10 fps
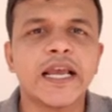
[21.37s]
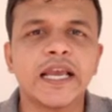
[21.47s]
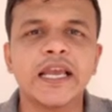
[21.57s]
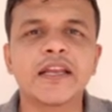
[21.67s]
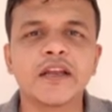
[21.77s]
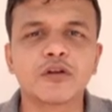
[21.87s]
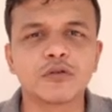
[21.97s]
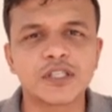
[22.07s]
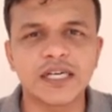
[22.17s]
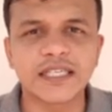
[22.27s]
it
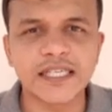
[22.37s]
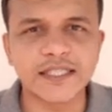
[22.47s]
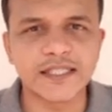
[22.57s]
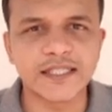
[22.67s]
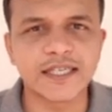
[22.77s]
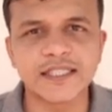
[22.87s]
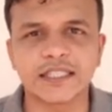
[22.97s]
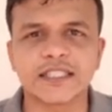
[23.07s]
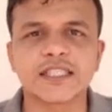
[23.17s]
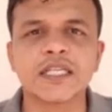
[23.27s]
includes test signals
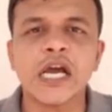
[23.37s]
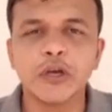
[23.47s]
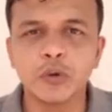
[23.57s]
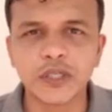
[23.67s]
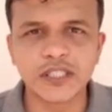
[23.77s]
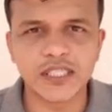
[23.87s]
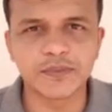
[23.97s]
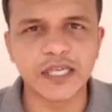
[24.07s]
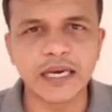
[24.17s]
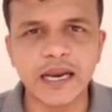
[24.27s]
such as unit
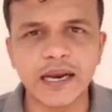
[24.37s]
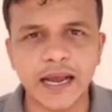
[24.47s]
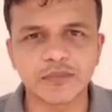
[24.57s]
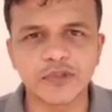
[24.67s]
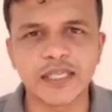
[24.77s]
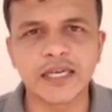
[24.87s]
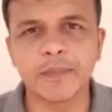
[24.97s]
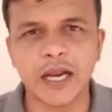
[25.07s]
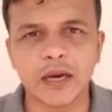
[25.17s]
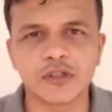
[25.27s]
step signal, ramp
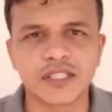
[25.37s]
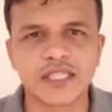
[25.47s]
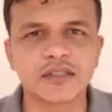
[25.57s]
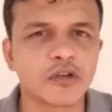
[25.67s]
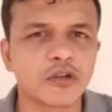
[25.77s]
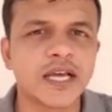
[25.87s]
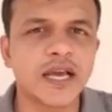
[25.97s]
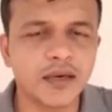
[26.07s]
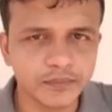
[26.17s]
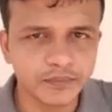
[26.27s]
signal, parabolic signal. So
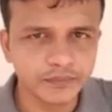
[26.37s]
they are